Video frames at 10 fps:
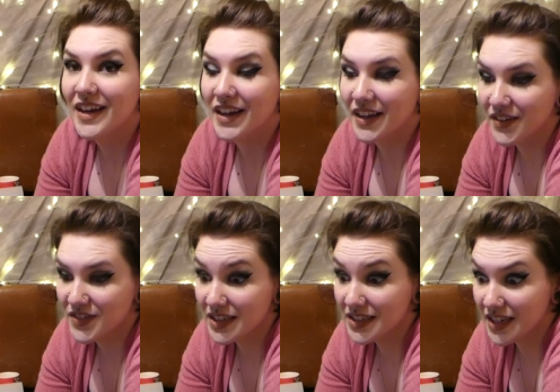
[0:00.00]
I have
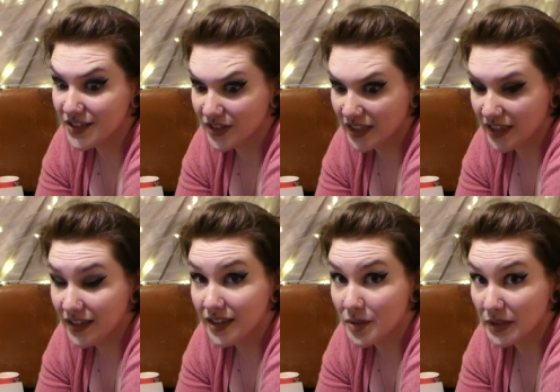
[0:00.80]
successfully,
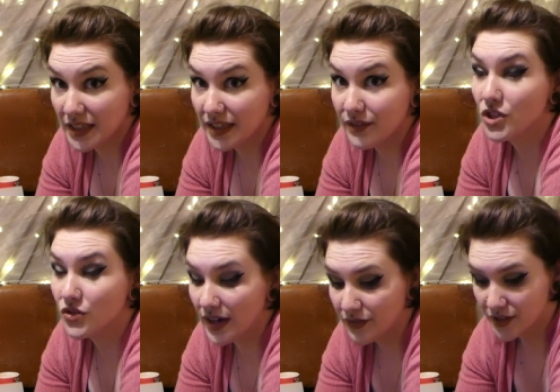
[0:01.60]
I believe,
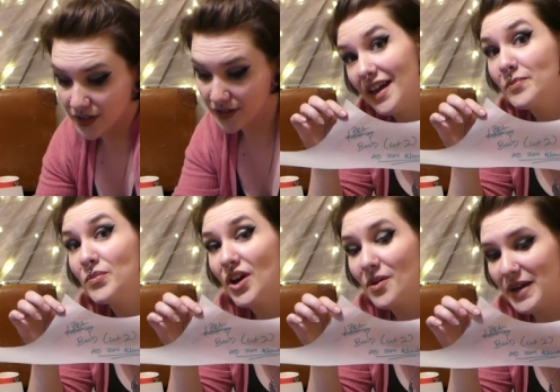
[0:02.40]
drafted a
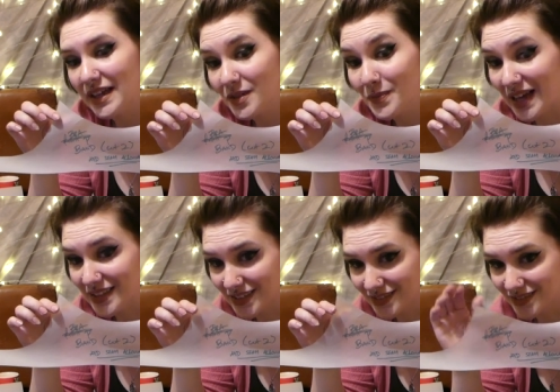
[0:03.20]
bra band
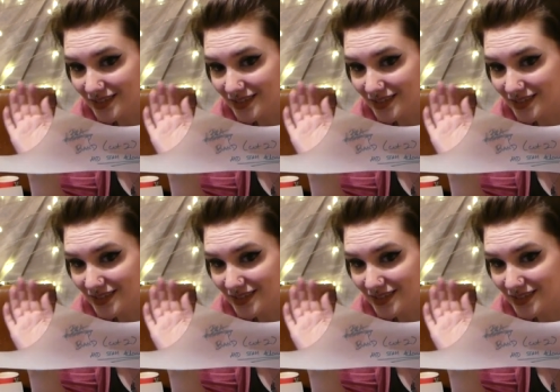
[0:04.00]
pattern.